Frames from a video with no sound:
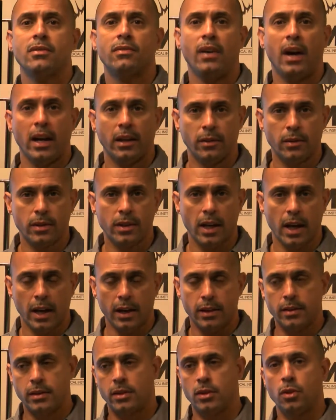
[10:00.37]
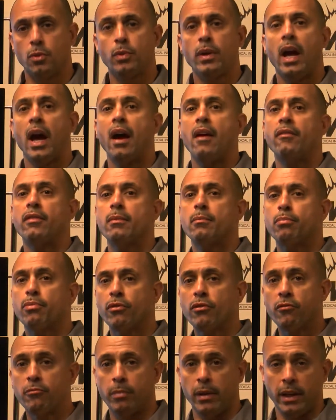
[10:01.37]
vital signs. Do we have
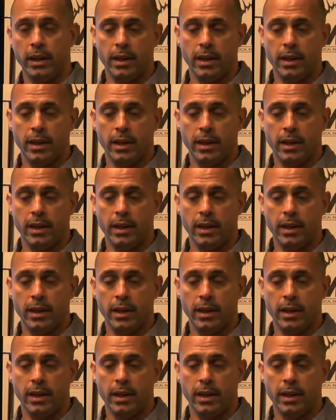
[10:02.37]
improvement?